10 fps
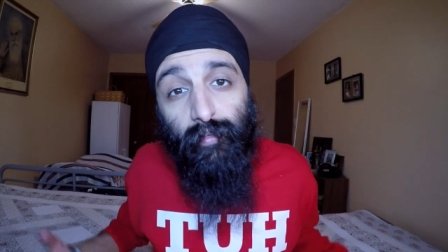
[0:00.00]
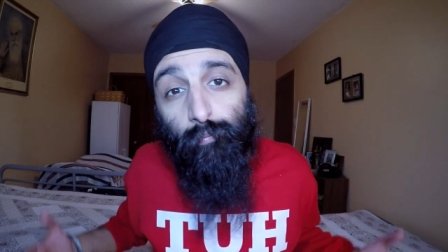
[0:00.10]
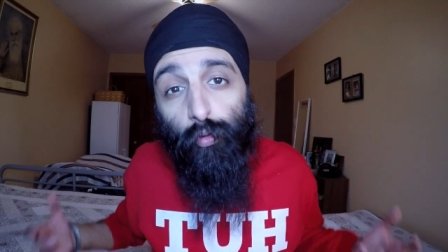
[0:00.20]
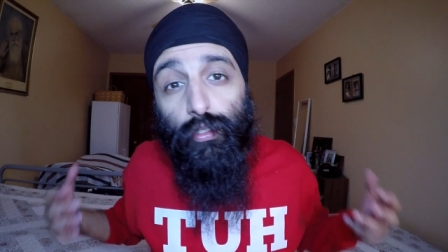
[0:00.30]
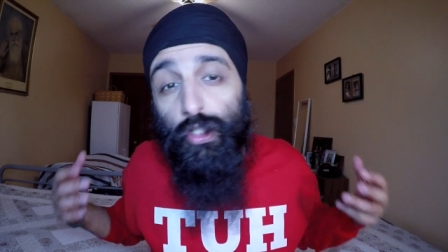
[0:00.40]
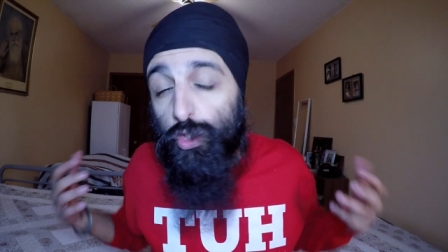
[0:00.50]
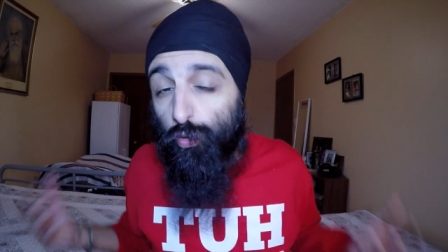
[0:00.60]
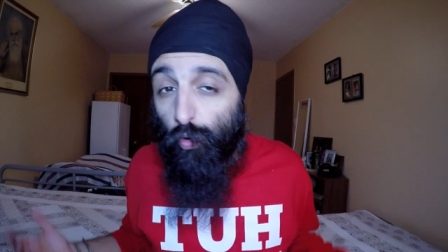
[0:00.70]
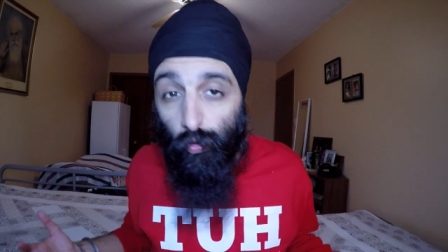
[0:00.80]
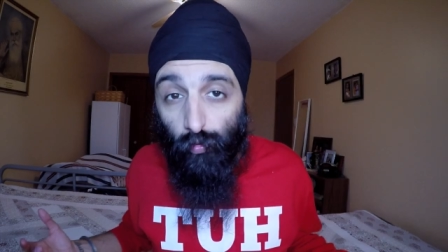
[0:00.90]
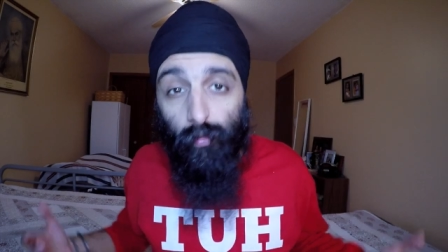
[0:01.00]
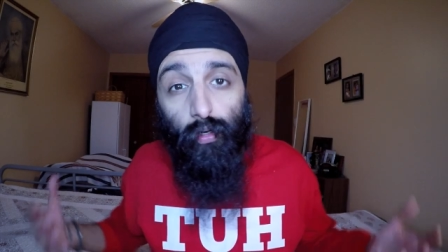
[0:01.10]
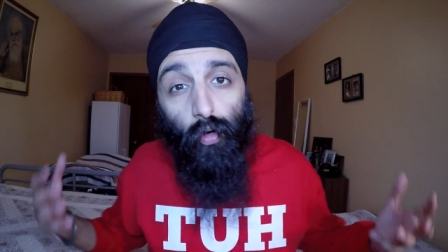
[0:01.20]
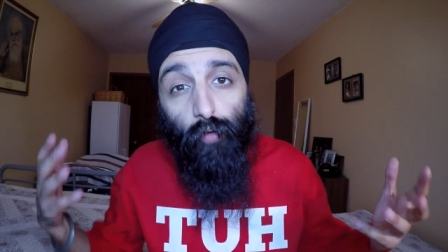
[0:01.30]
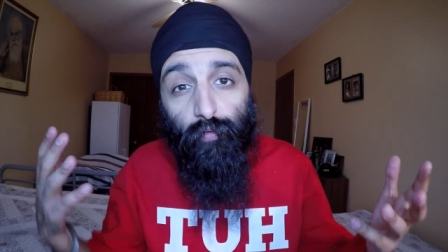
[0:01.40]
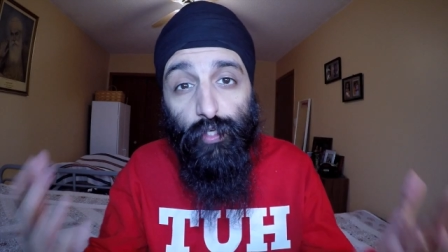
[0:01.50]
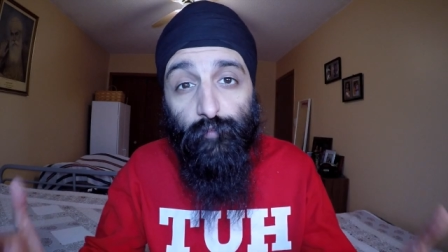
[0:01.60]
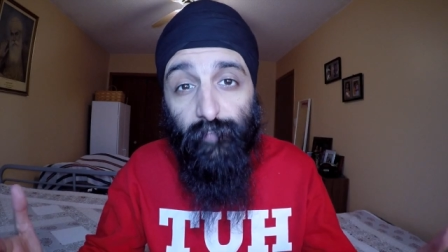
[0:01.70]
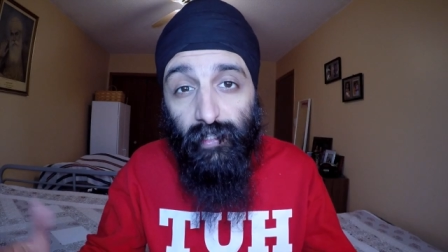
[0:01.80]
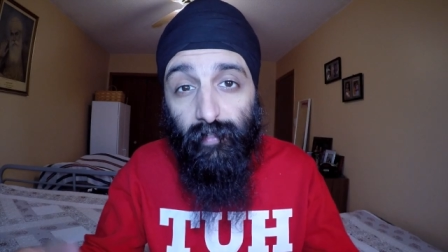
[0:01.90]
has more control over your
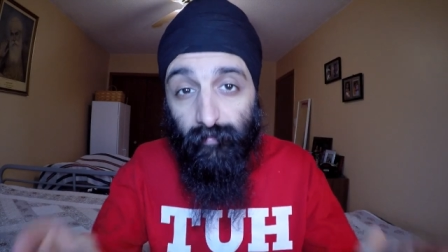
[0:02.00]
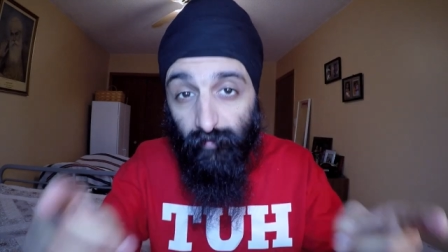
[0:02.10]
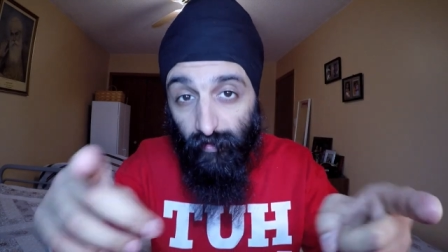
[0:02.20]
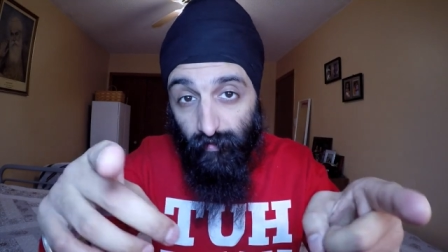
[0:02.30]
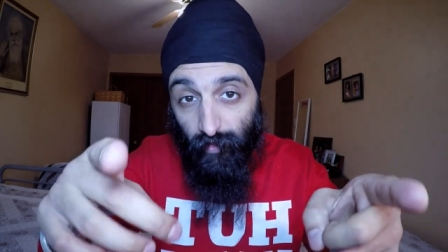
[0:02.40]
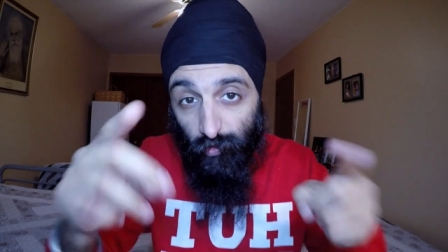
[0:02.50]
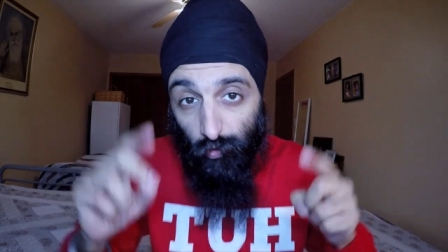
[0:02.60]
feelings than